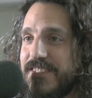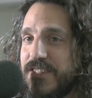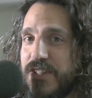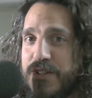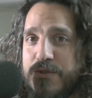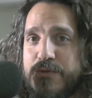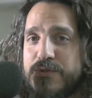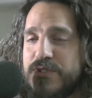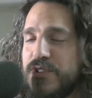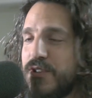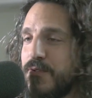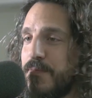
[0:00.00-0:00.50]

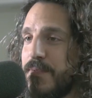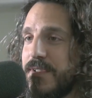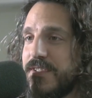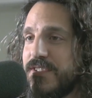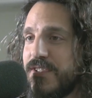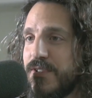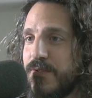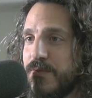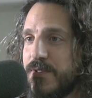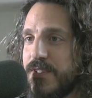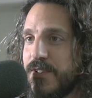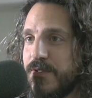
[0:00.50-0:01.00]
YouTube is
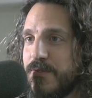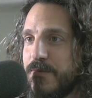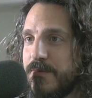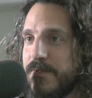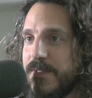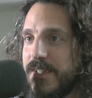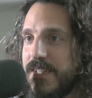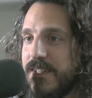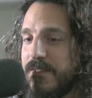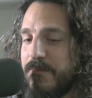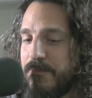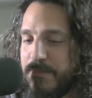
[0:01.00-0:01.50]
YouTube.
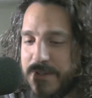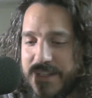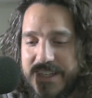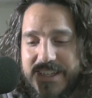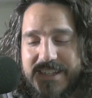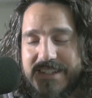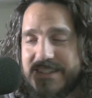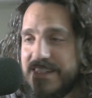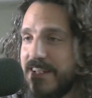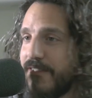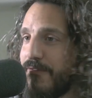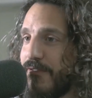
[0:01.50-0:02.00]
Be
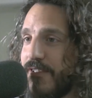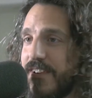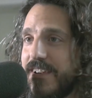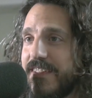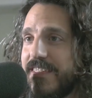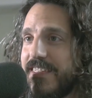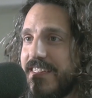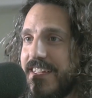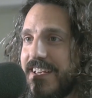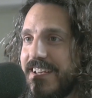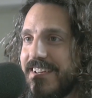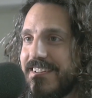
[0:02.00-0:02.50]
a different
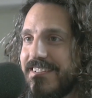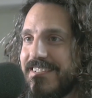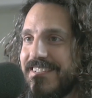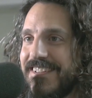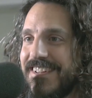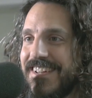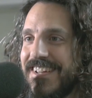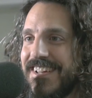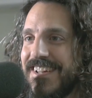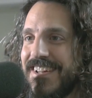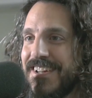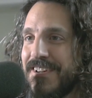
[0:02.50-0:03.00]
thing,
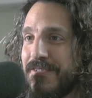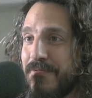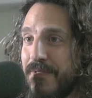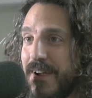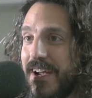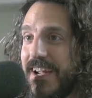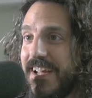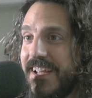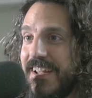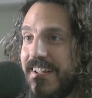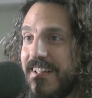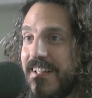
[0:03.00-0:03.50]

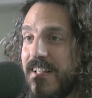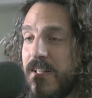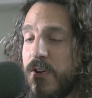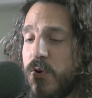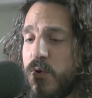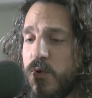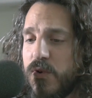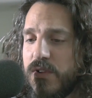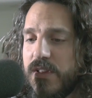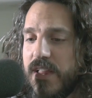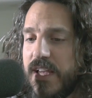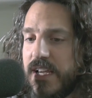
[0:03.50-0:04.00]
right?
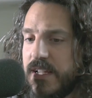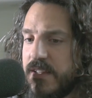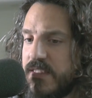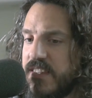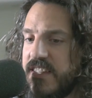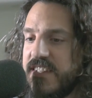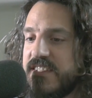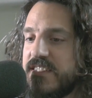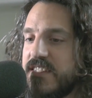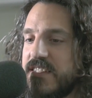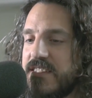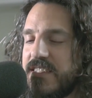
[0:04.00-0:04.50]
Or like,
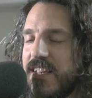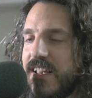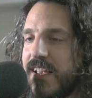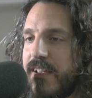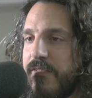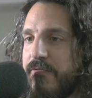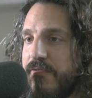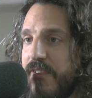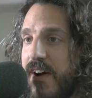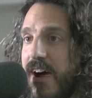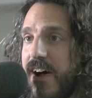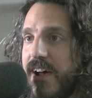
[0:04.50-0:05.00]
this is
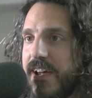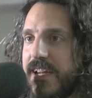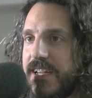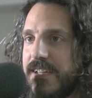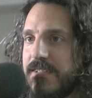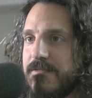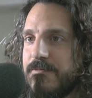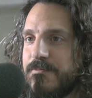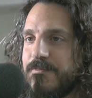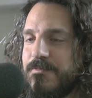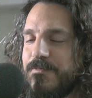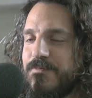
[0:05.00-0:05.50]
like
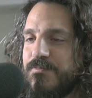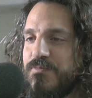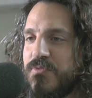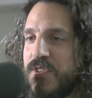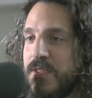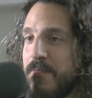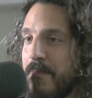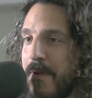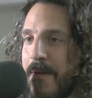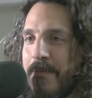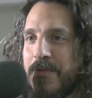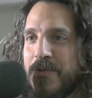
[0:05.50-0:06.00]
Vine.
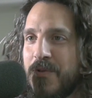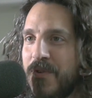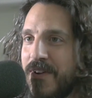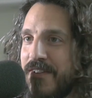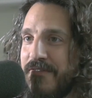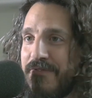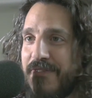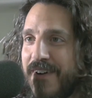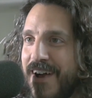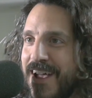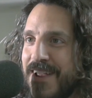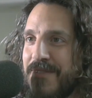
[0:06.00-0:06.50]
You remember
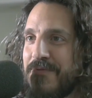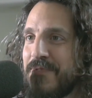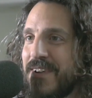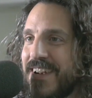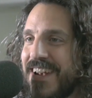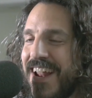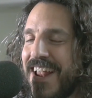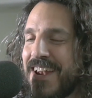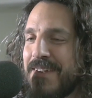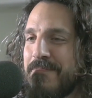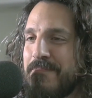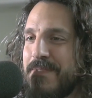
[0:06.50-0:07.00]
when Vine
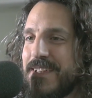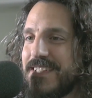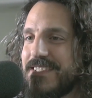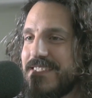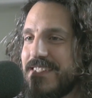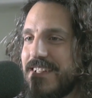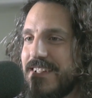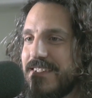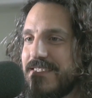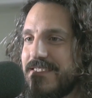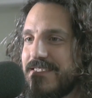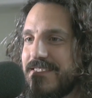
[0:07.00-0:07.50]
went out of
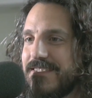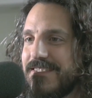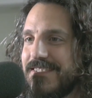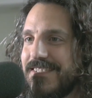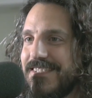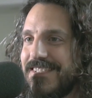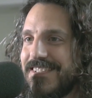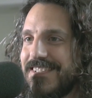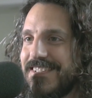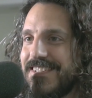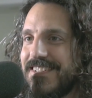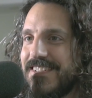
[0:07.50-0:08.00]
business?
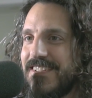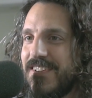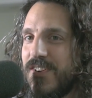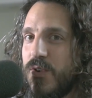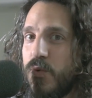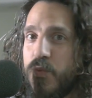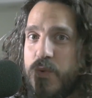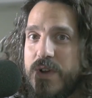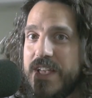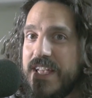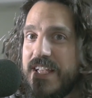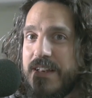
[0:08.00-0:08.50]

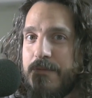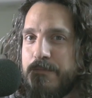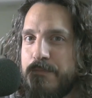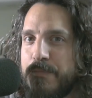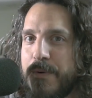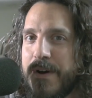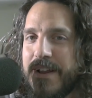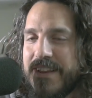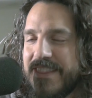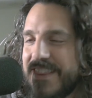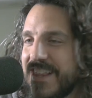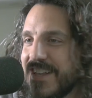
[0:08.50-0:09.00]

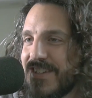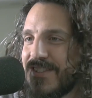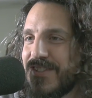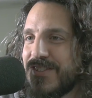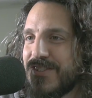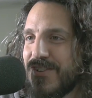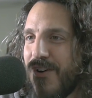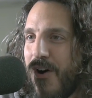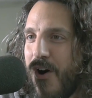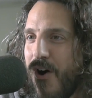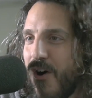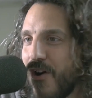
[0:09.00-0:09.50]
But this
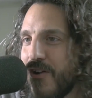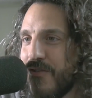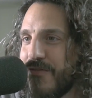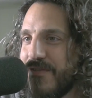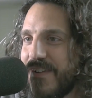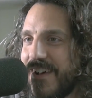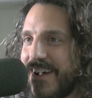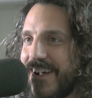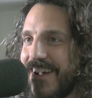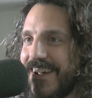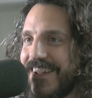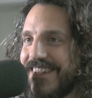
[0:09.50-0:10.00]
is our
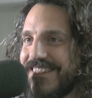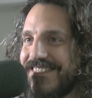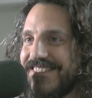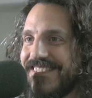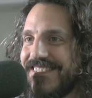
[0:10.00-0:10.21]
Vine.